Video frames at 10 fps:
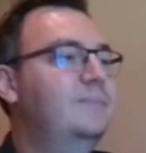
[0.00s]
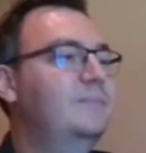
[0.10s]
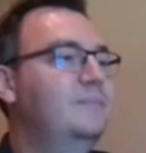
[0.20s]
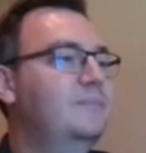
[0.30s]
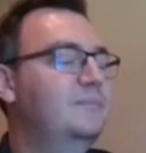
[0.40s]

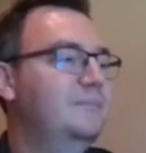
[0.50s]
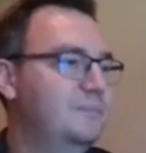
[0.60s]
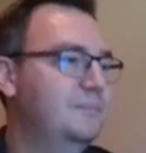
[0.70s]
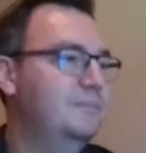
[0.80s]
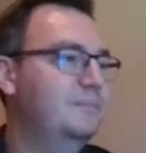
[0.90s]

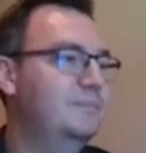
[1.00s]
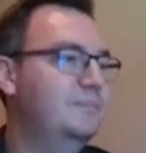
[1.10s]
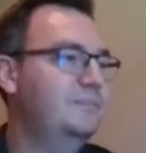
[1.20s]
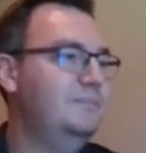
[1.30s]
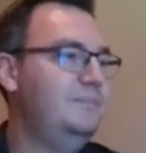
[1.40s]

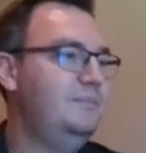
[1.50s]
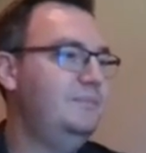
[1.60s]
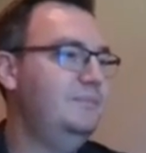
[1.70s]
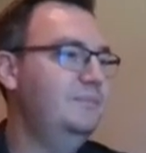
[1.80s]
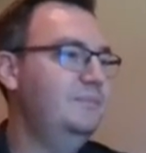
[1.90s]

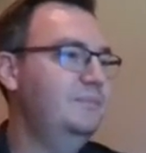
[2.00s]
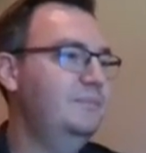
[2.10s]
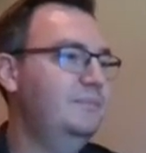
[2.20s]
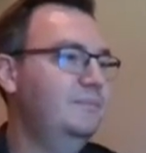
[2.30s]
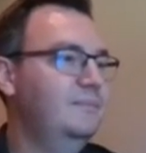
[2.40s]

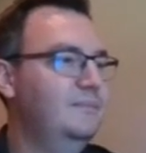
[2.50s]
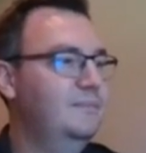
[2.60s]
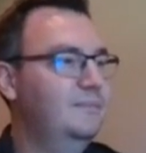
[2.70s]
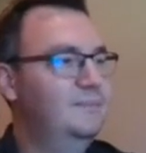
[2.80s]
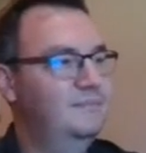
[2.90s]

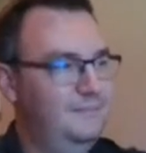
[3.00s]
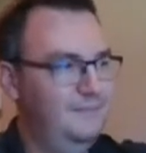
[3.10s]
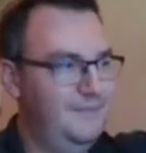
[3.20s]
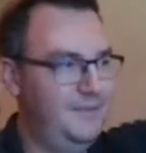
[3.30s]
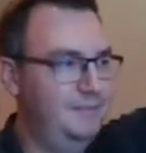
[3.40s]

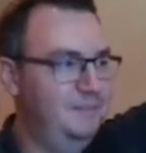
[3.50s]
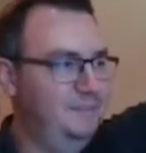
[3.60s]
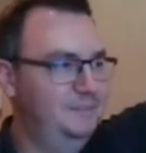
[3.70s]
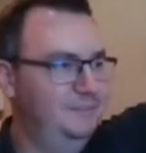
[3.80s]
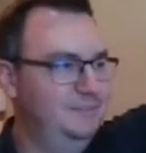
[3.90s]
(silent)